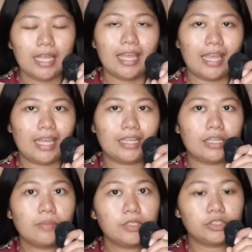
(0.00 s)
And
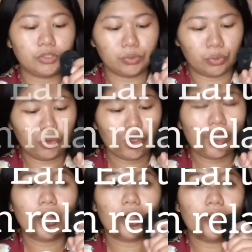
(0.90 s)
number two,
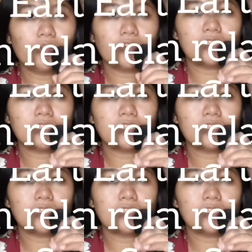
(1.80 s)
Earth is